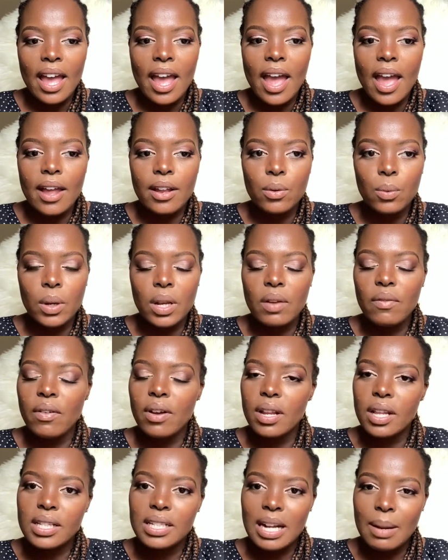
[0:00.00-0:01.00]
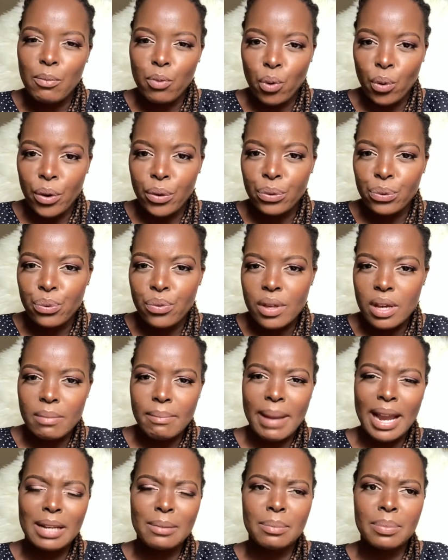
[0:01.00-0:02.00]
and whatever it is that I'm going through that
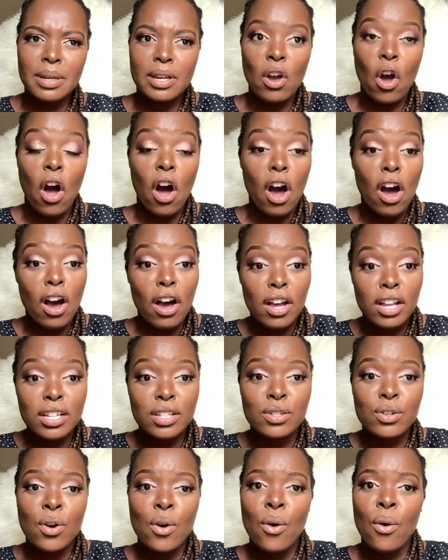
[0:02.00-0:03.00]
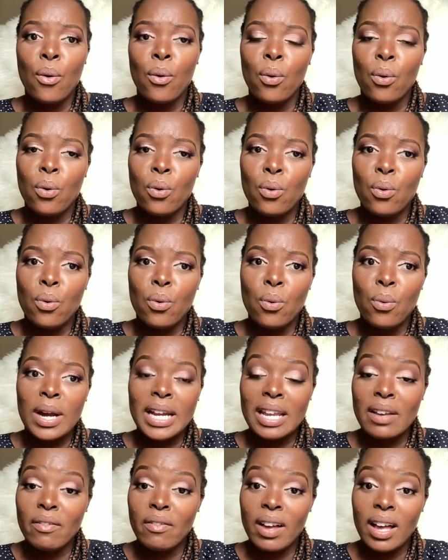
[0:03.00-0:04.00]
might be hard or
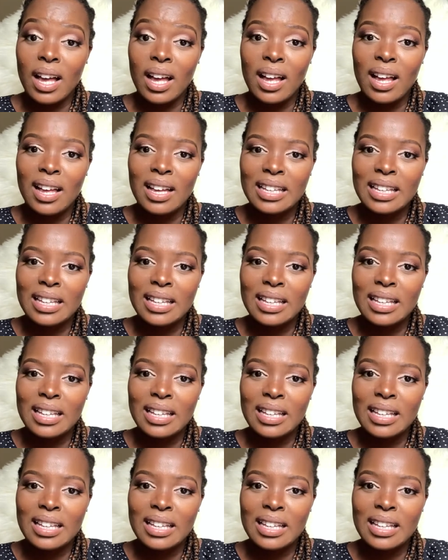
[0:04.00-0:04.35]
whatever,